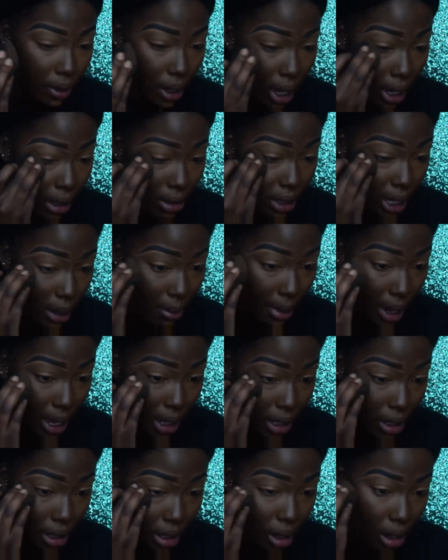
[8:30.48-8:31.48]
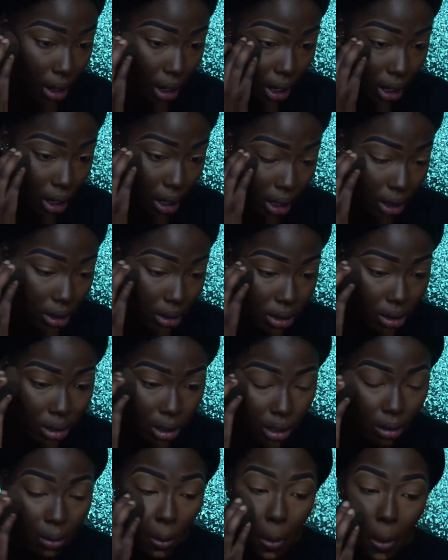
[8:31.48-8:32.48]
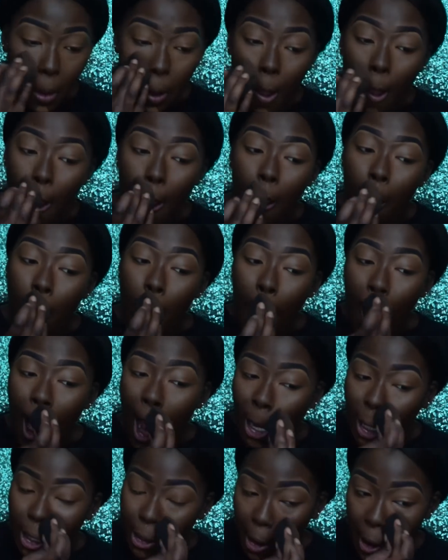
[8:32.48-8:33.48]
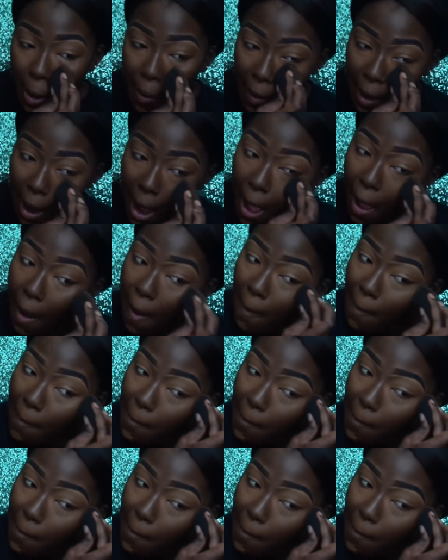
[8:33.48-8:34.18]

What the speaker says: outside my yard. Oh no, I need to hurry up.